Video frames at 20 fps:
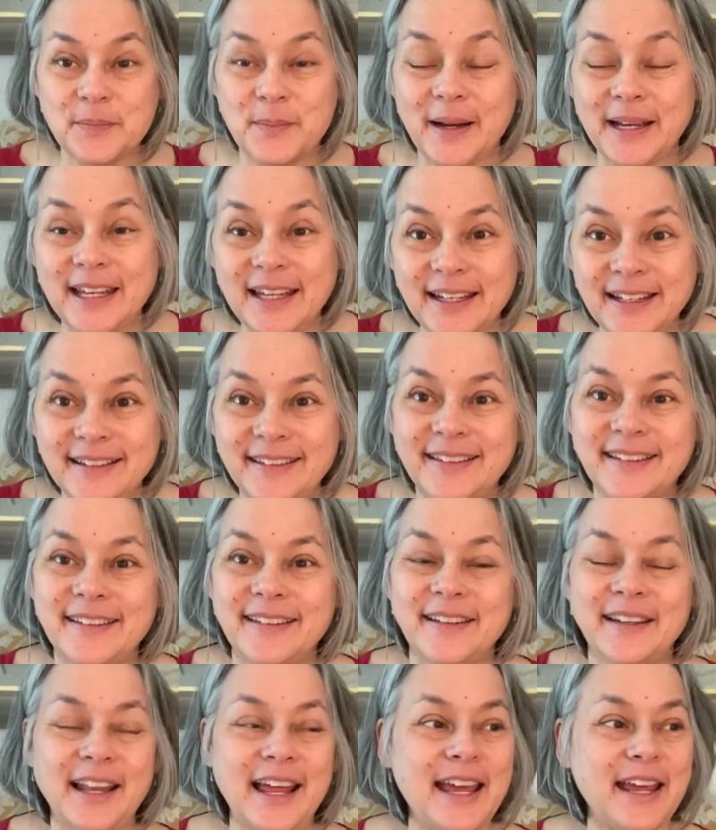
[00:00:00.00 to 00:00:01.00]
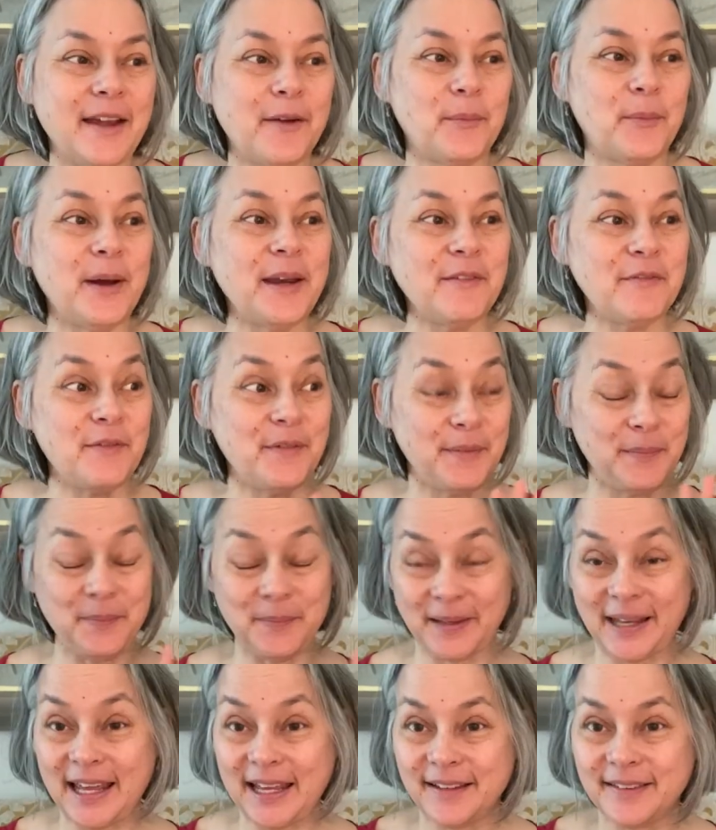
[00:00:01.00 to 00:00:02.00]
My kids, like one of them,
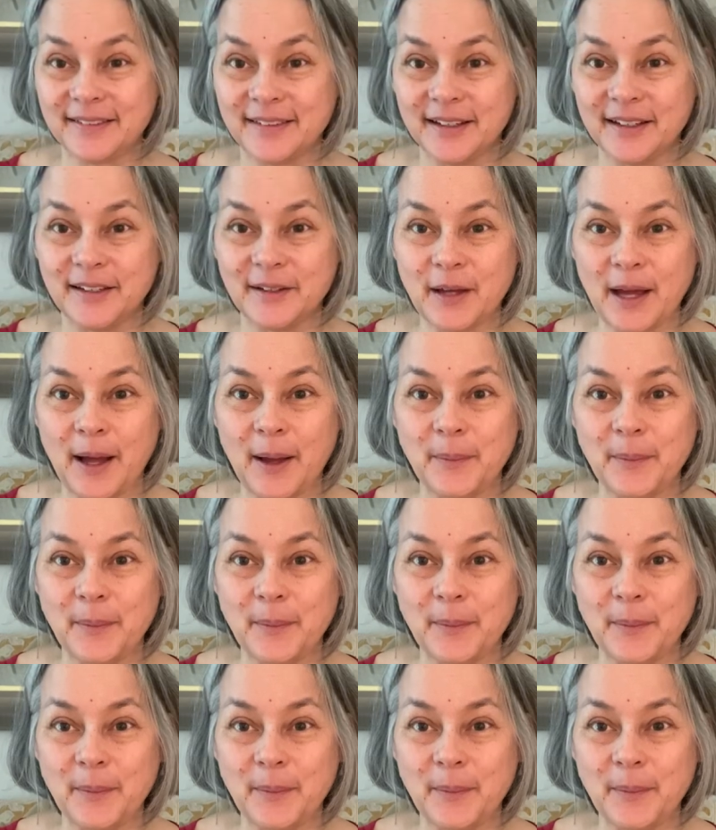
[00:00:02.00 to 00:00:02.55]
likes the